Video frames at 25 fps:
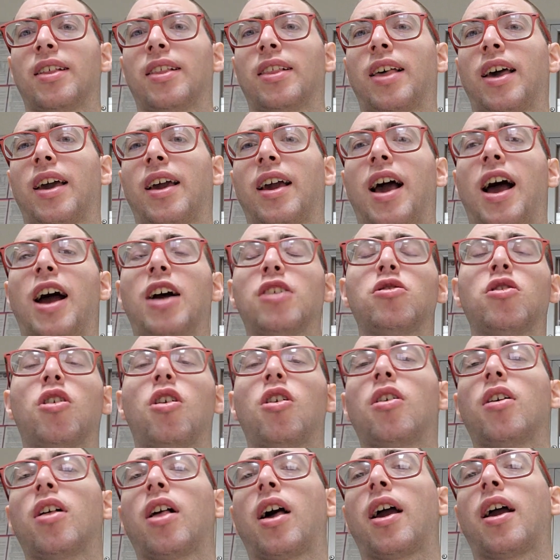like I
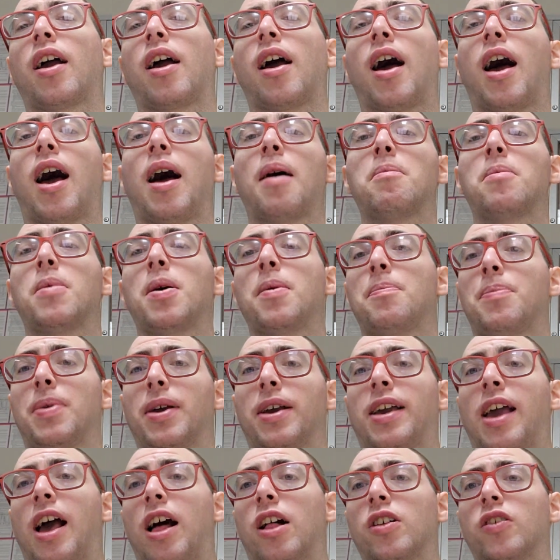know like, I'm a
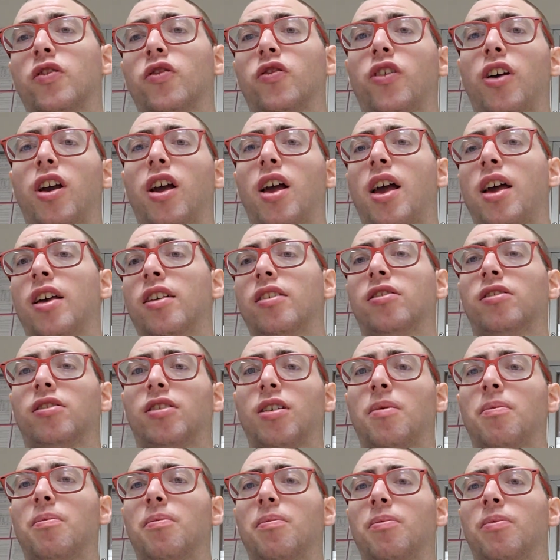big Halloween fan.
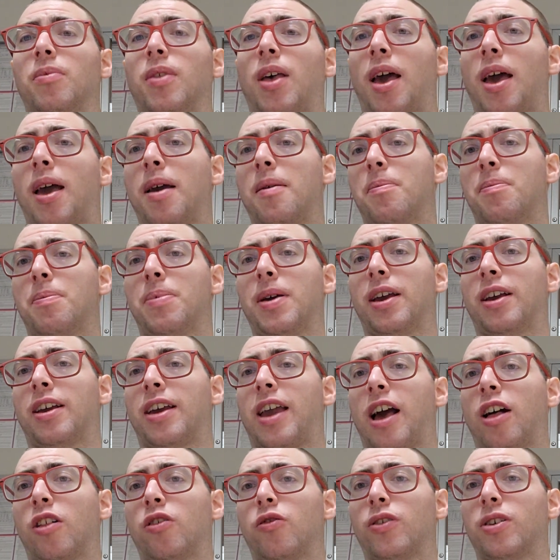Some a big
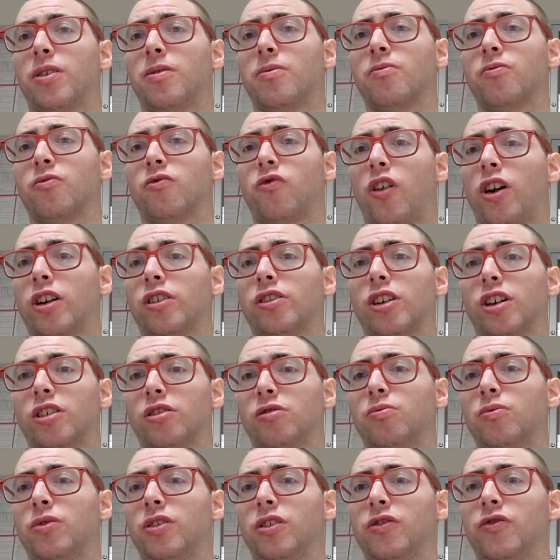Halloween
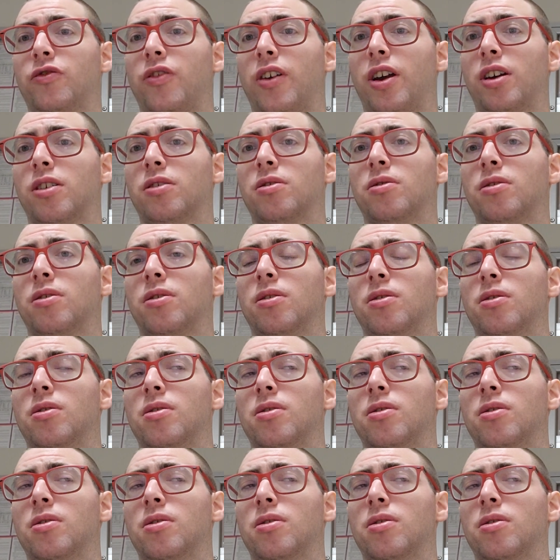franchise movie fan.